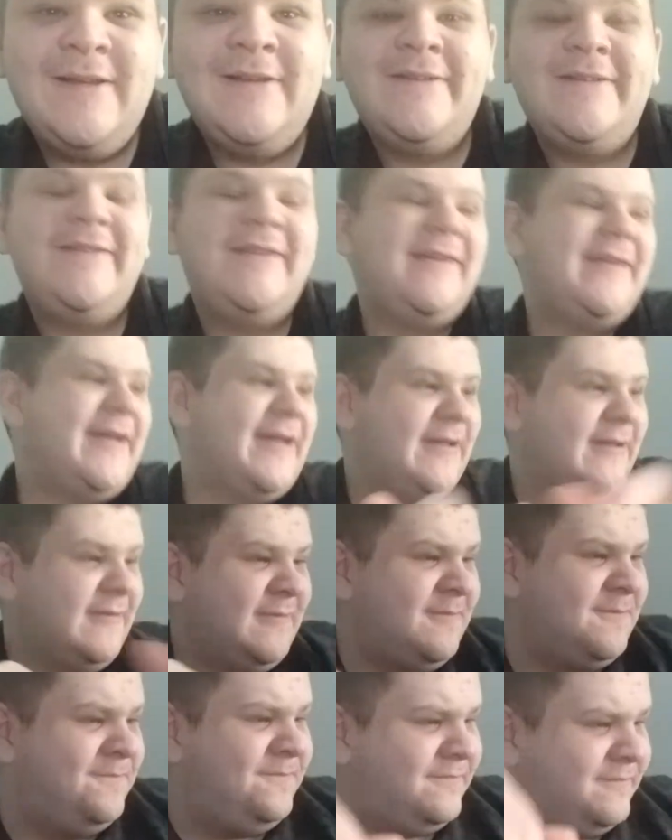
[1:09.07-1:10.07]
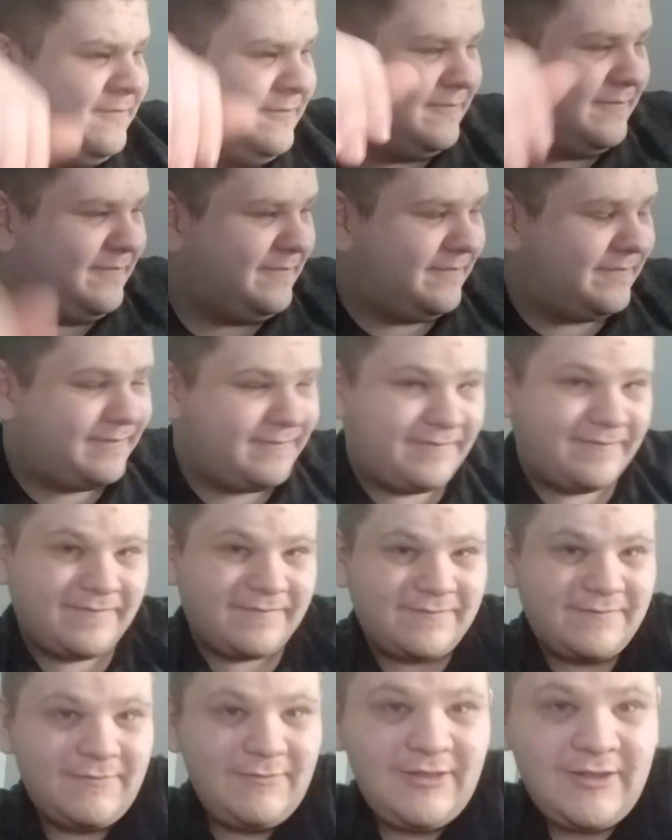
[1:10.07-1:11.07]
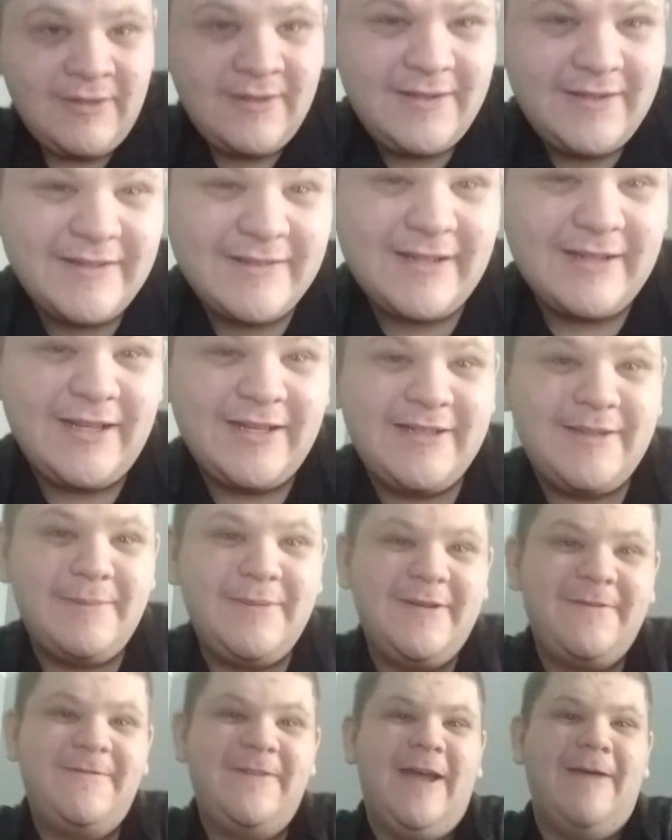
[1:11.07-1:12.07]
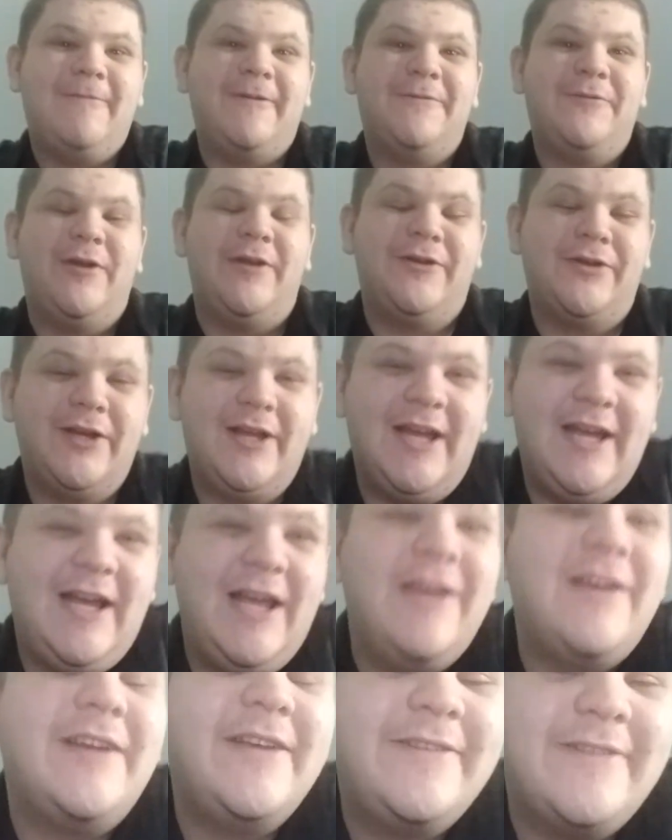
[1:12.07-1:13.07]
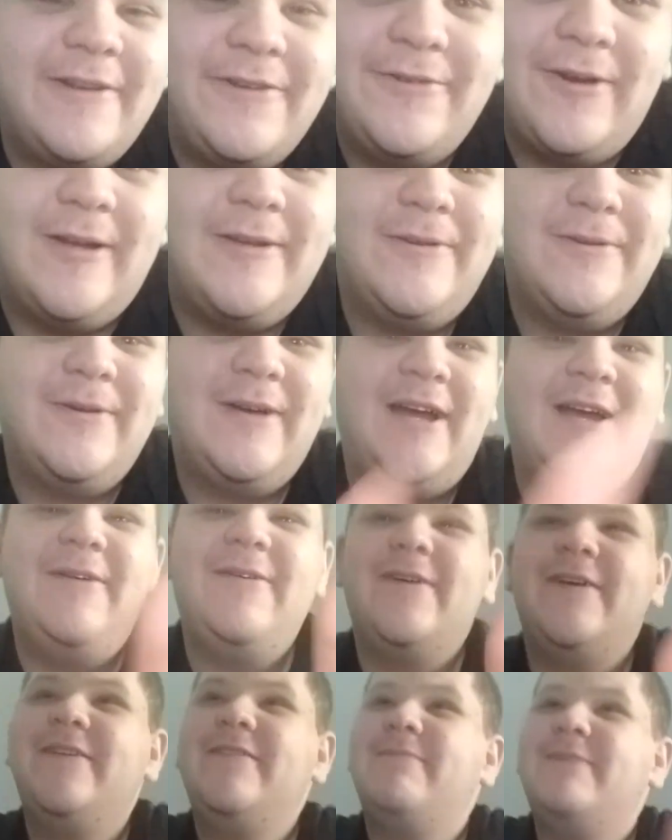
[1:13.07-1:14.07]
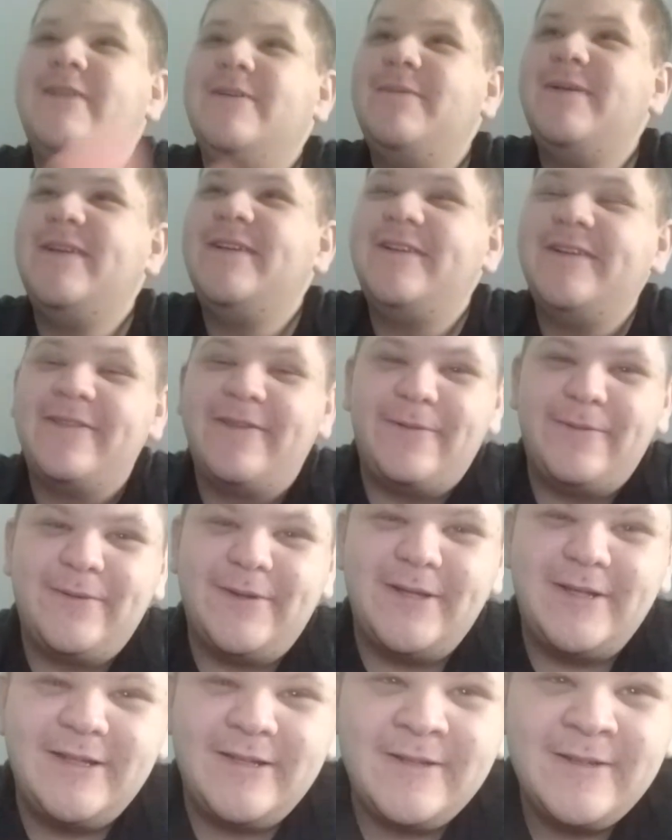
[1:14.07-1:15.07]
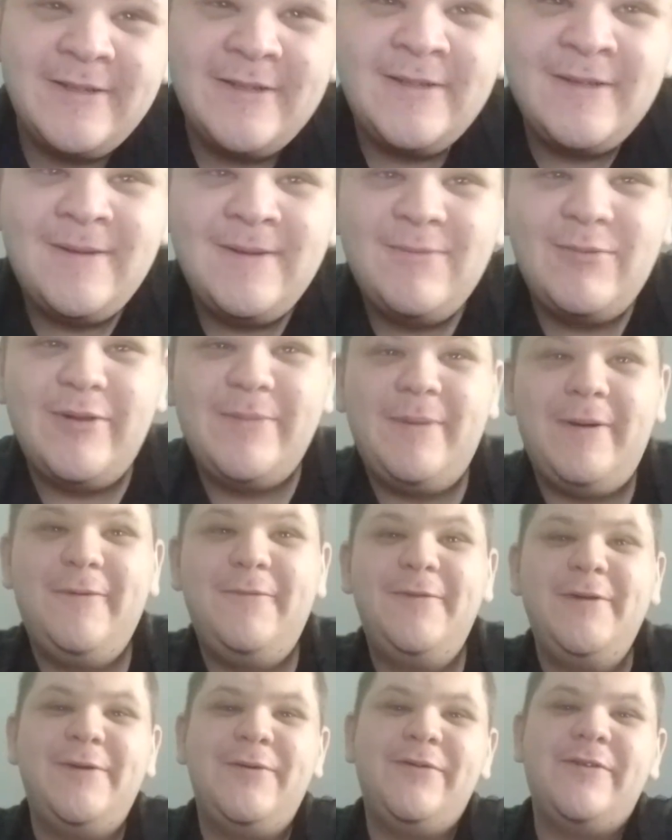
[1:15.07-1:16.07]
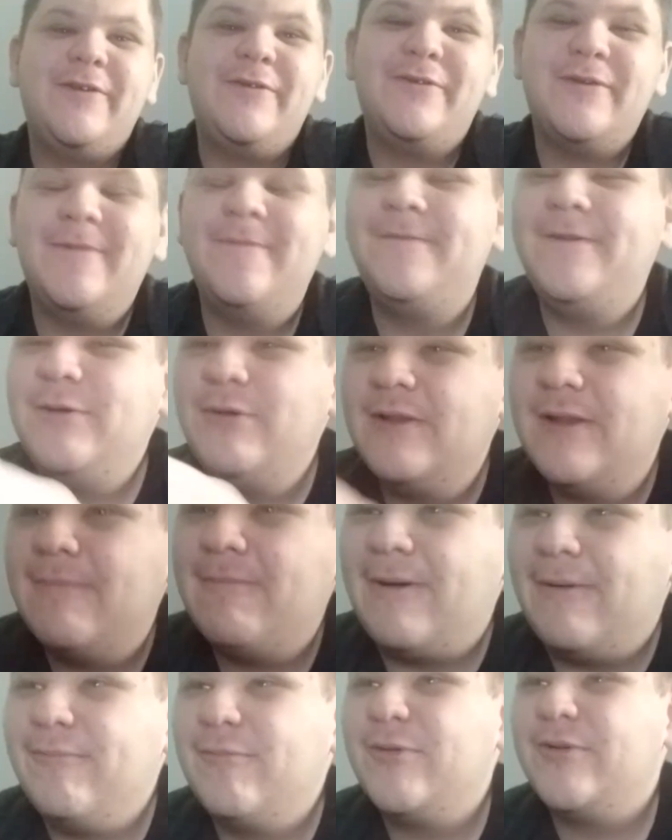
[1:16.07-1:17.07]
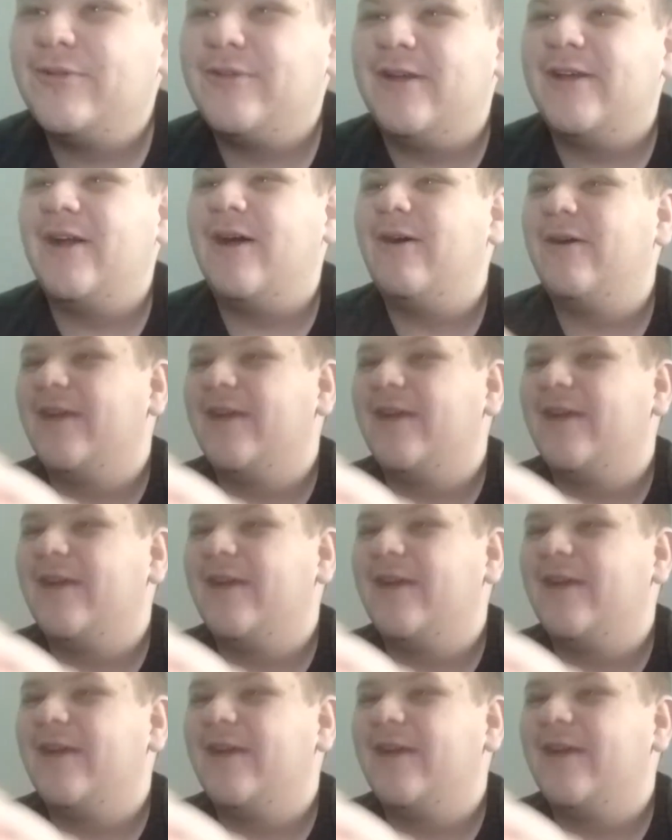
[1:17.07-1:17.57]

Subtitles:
So yeah, because I like to be family-friendly. At least I try to. I at least be PG-13 with my reviews. There's a few of them I'm just like, oh